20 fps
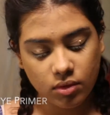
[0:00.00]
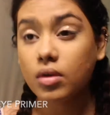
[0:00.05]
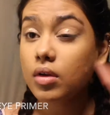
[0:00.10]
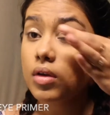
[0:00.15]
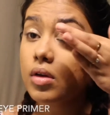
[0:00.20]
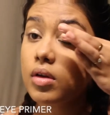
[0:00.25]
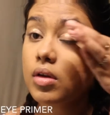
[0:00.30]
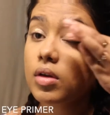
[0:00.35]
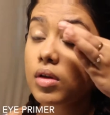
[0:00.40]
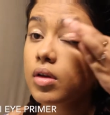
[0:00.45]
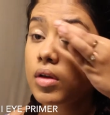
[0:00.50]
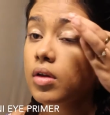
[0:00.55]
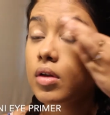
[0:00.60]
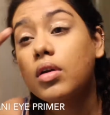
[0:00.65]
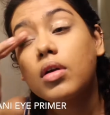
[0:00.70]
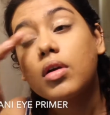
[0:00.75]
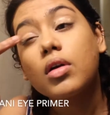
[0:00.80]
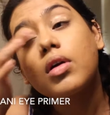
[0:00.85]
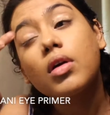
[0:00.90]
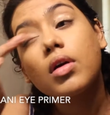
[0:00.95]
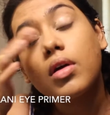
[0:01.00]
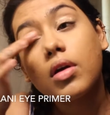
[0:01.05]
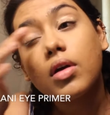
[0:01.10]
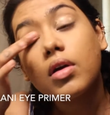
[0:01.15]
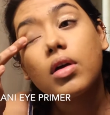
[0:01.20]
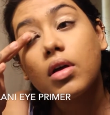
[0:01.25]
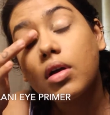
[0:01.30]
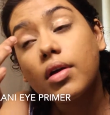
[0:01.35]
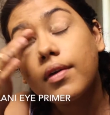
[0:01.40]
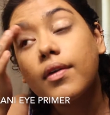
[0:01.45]
powder brush, which is
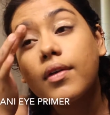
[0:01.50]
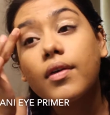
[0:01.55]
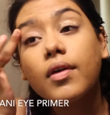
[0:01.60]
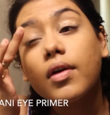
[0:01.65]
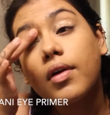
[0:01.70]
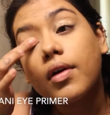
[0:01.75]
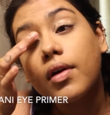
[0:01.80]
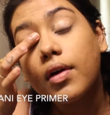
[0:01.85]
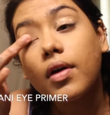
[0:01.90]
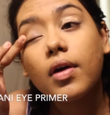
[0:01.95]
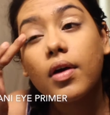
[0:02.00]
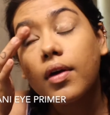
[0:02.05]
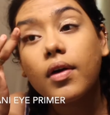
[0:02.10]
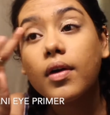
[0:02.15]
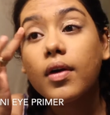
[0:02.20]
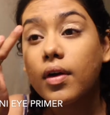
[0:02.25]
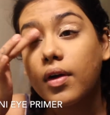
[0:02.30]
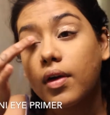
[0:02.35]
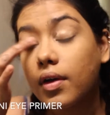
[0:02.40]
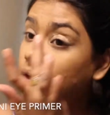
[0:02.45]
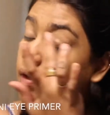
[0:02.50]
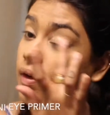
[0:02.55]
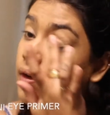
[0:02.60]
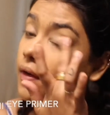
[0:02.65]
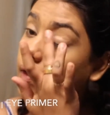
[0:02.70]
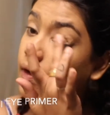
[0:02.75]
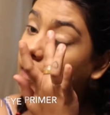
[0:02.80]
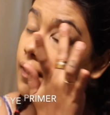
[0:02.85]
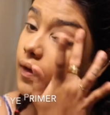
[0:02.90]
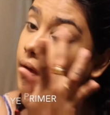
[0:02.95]
really good for the under eye.
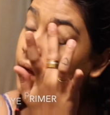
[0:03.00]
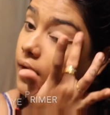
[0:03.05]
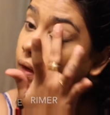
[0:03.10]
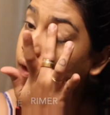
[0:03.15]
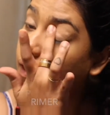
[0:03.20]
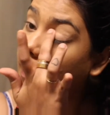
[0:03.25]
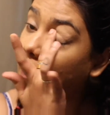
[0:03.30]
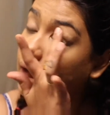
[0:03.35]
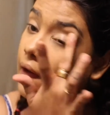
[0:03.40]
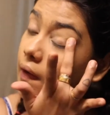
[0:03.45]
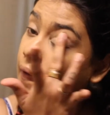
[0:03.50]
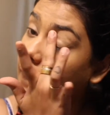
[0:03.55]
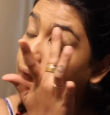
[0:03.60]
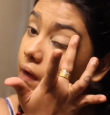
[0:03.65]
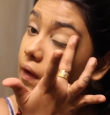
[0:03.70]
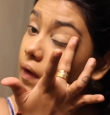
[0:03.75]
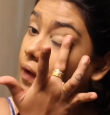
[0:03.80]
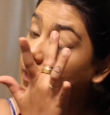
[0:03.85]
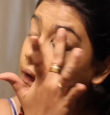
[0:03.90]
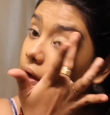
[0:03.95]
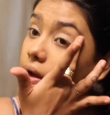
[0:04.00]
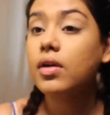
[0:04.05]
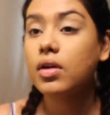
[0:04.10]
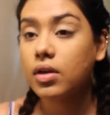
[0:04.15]
Milani eye primer,